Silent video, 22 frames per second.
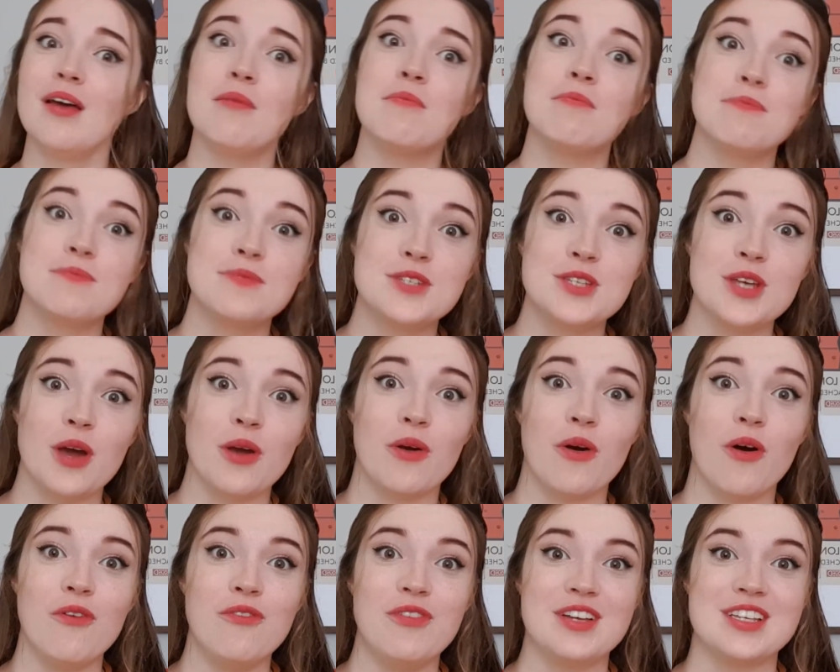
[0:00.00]
So
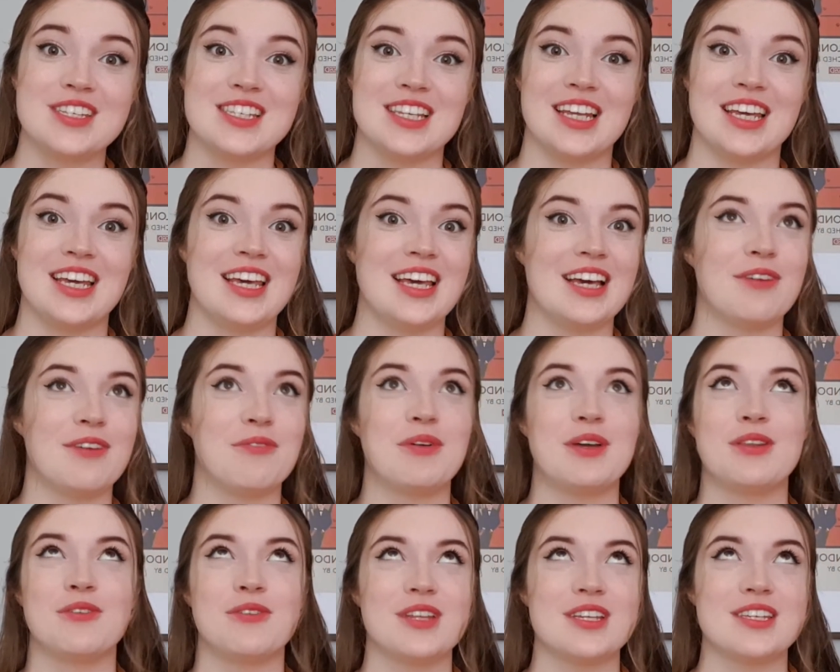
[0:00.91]
obviously with
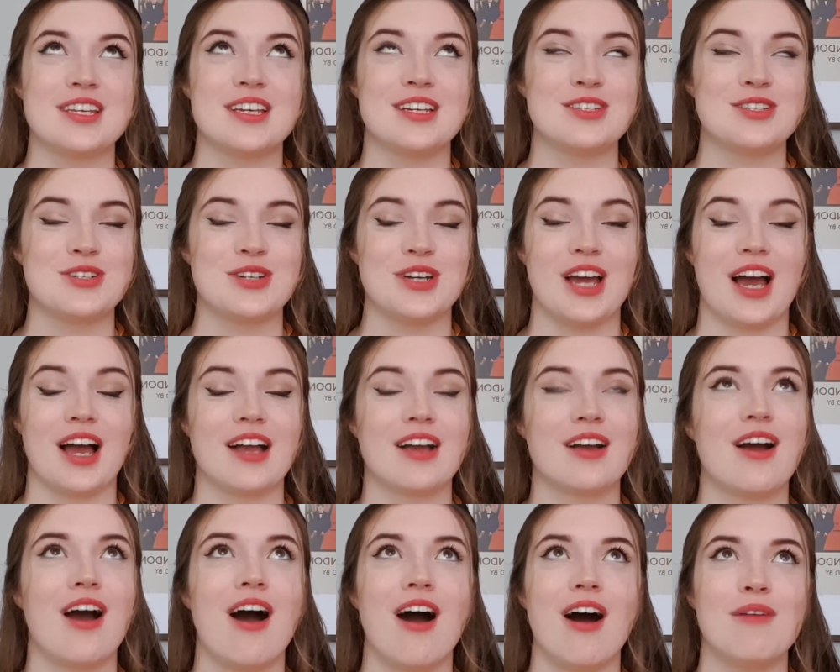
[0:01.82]
all this history I
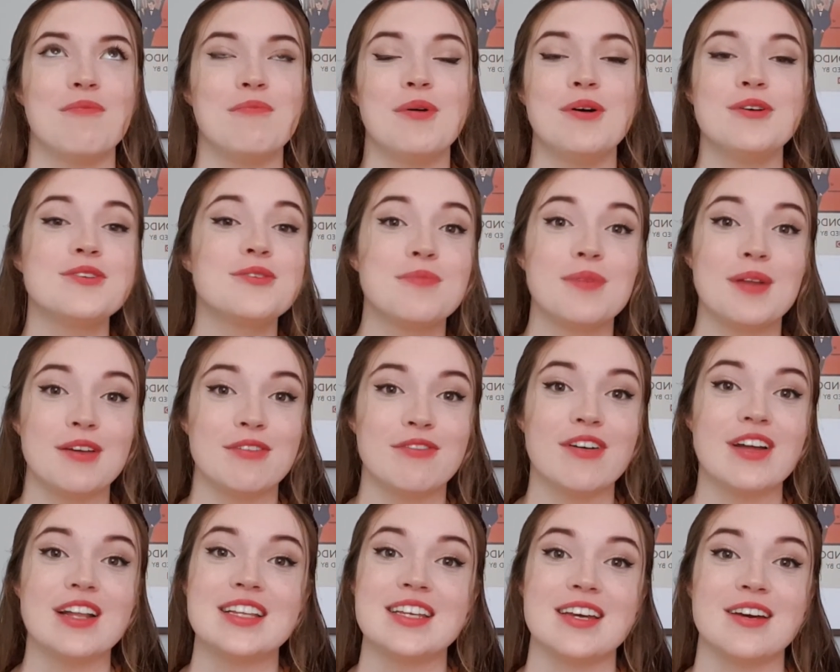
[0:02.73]
can't possibly
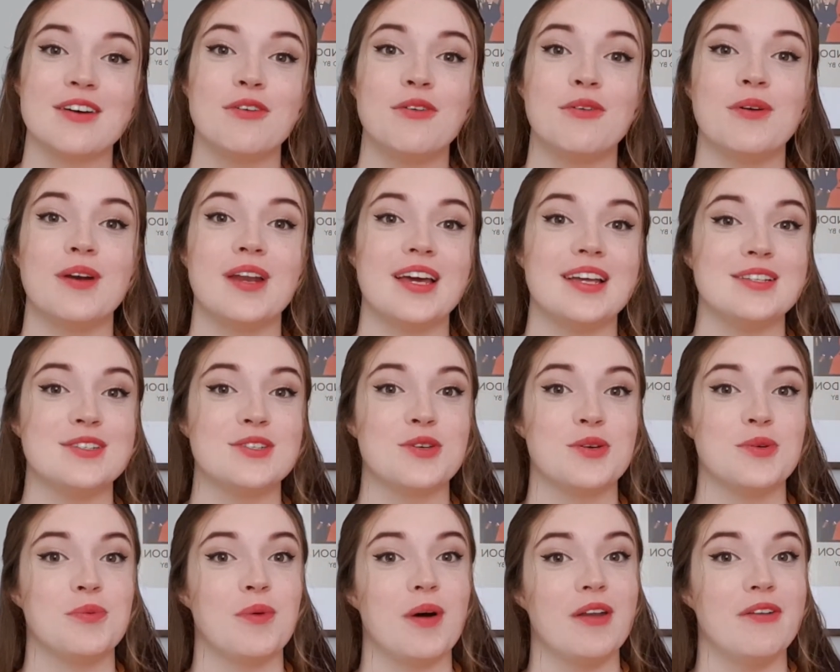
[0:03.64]
fit it all
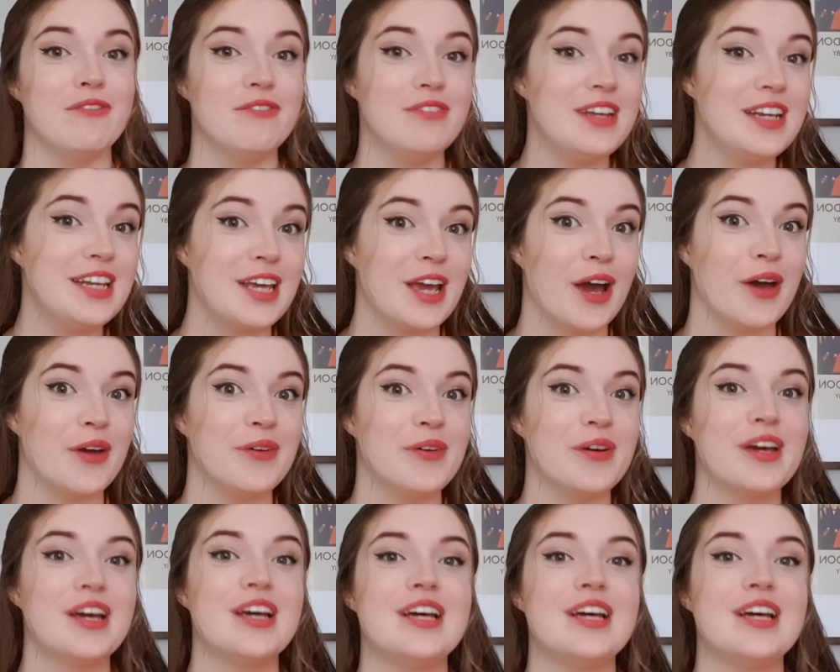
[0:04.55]
into one video.